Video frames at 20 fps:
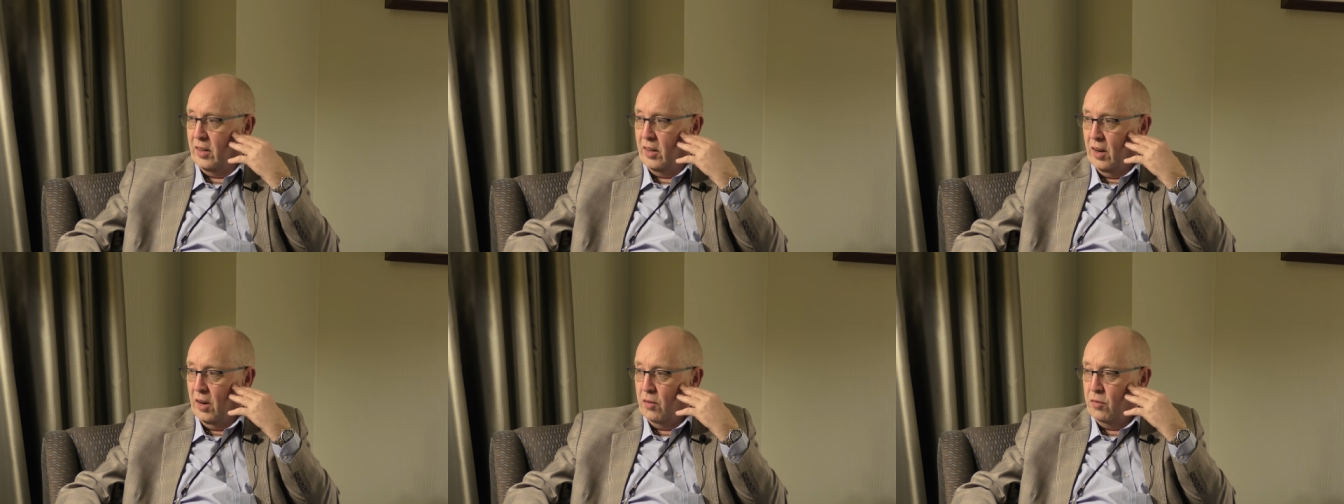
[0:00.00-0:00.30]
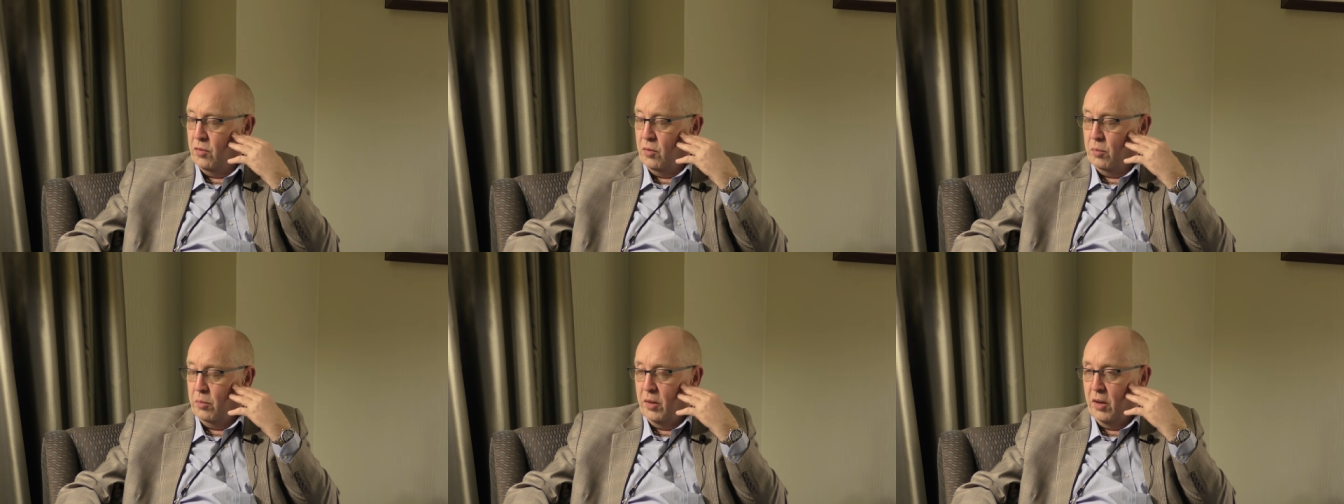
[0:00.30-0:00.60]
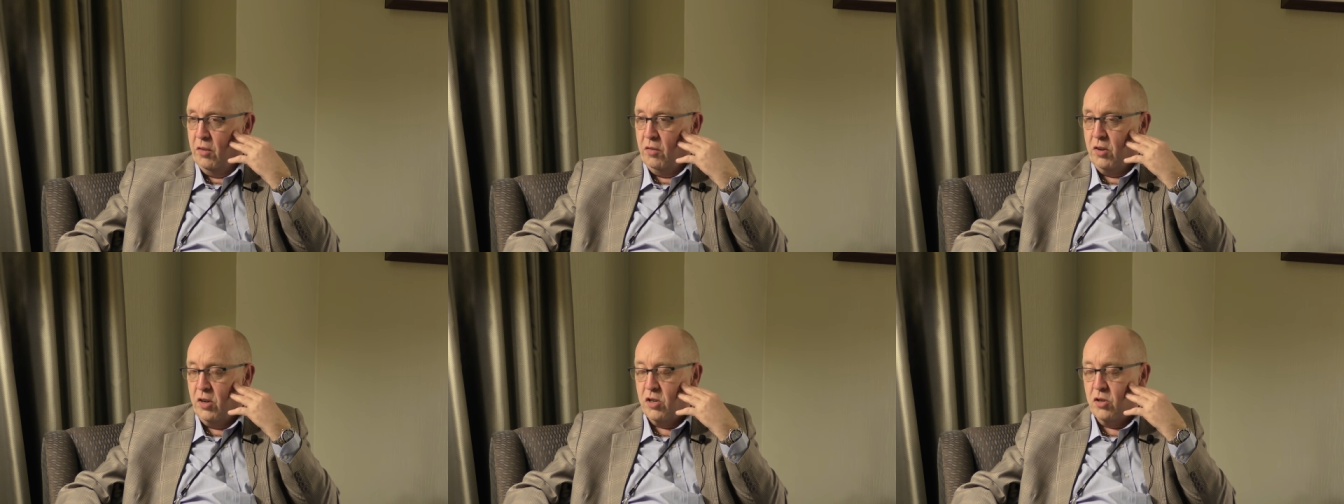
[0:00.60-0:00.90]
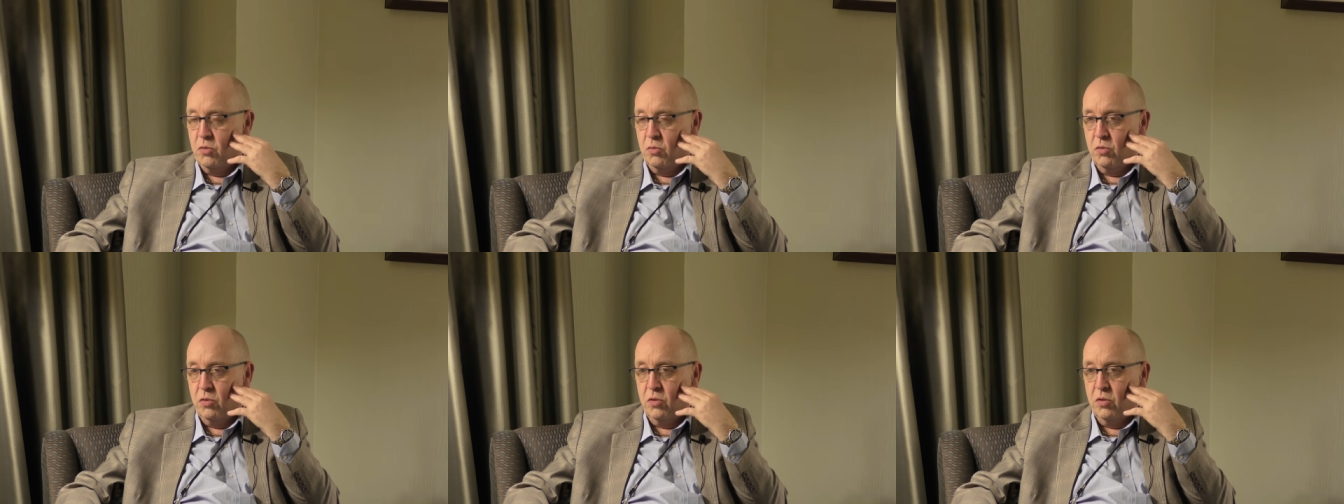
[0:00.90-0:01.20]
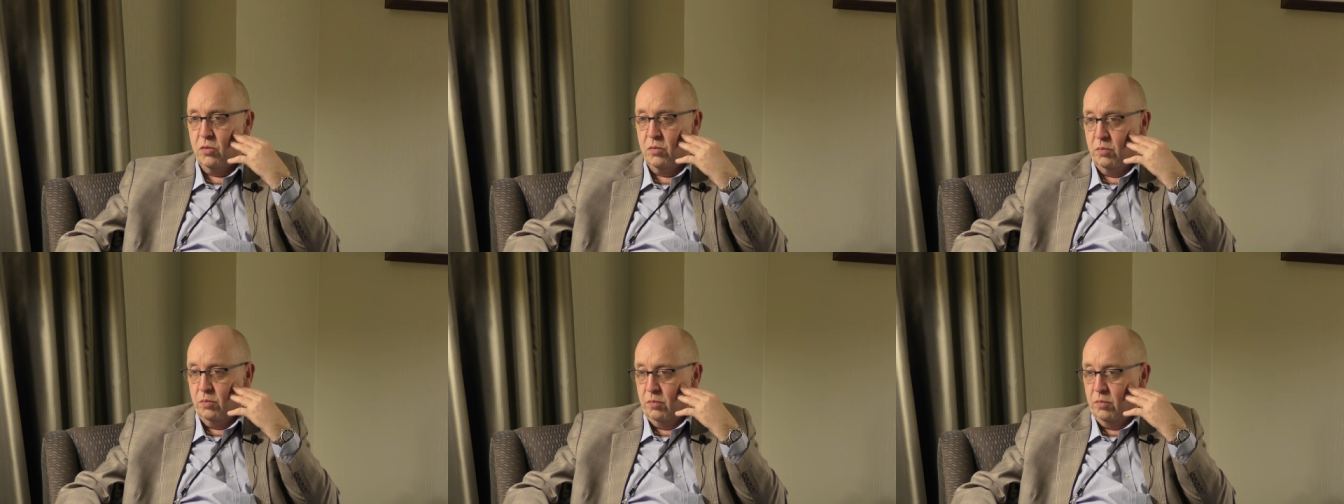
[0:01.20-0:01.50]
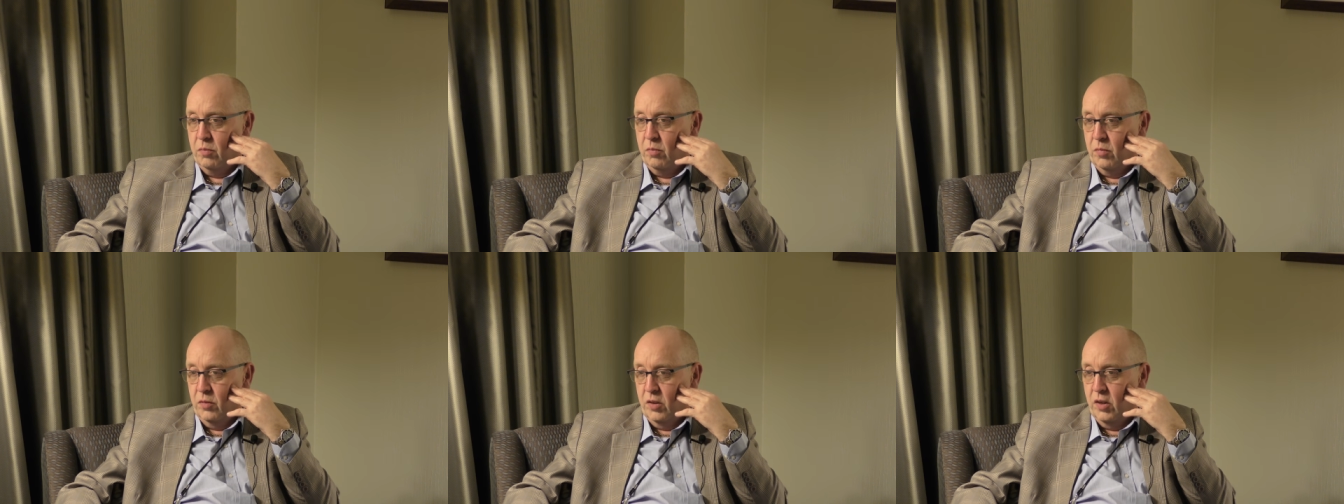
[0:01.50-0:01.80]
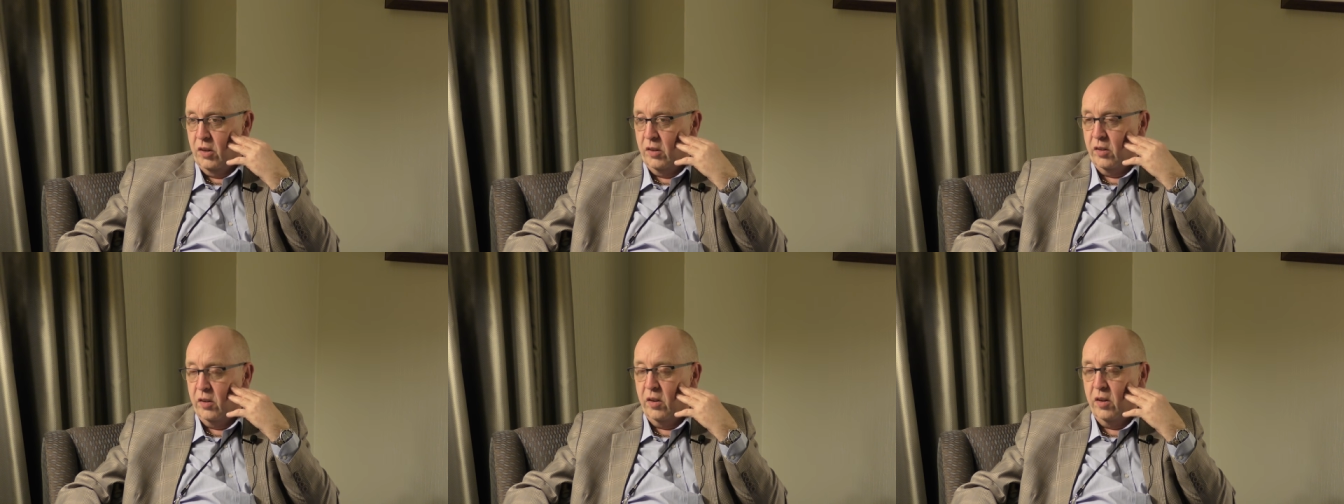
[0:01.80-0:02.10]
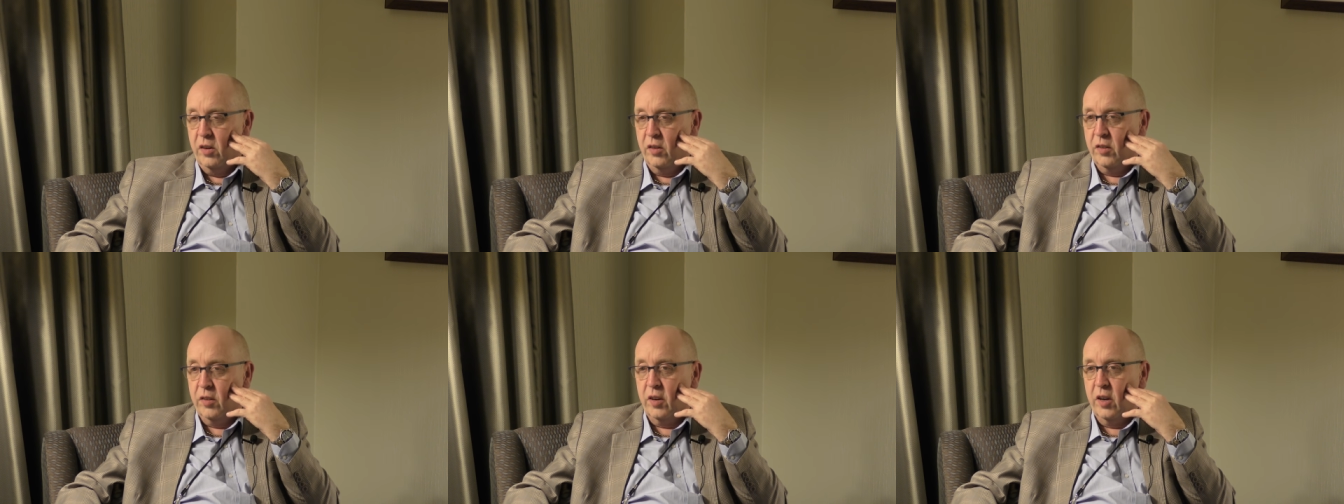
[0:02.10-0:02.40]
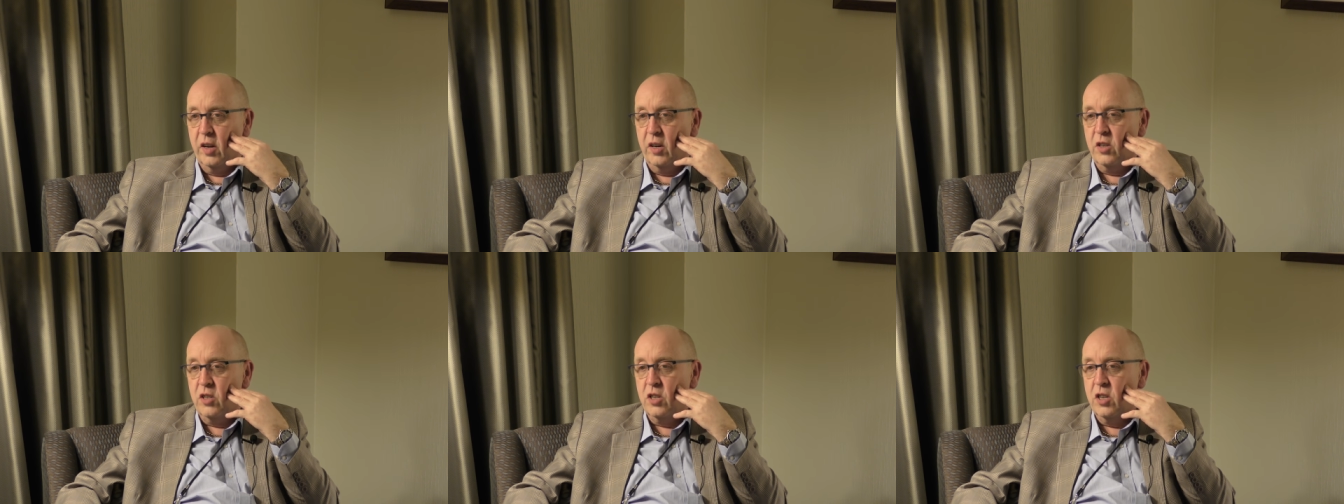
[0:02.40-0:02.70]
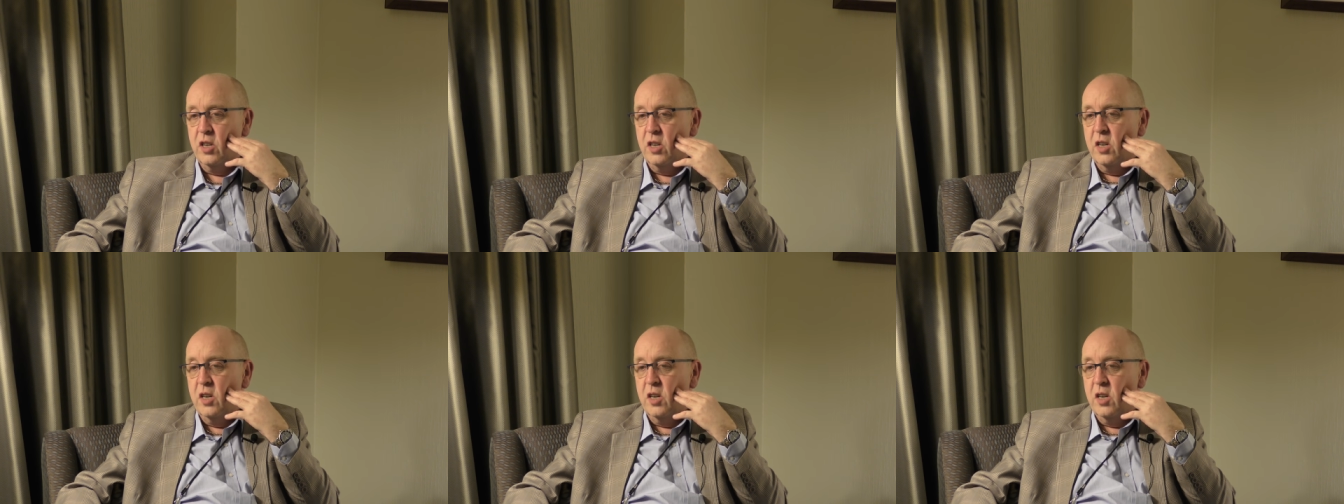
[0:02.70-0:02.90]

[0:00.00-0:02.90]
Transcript: You know, from the original design stage.